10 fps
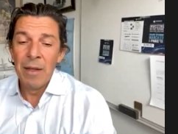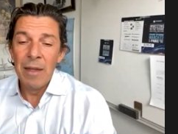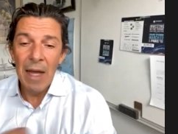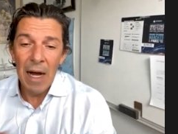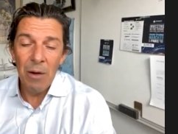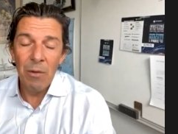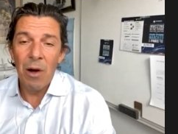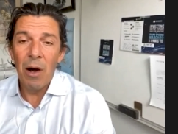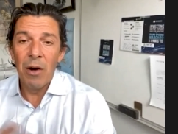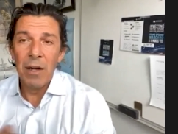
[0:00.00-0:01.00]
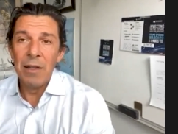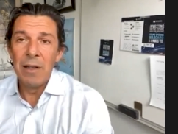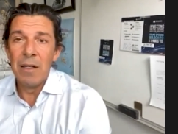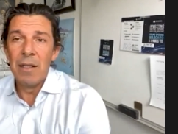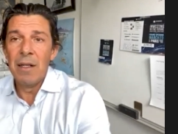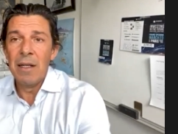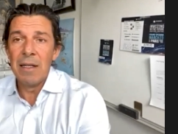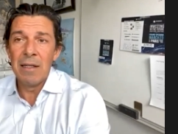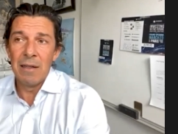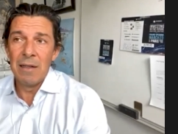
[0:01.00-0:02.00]
Now R&D
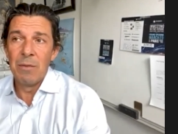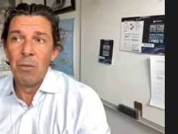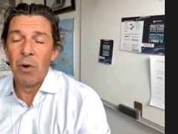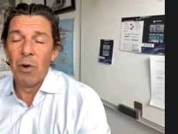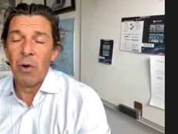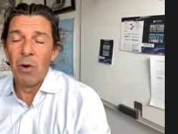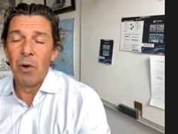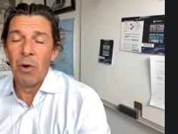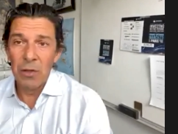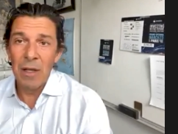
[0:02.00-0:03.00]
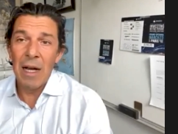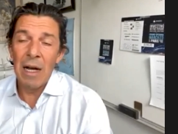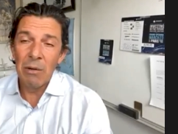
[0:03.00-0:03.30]
is more and more done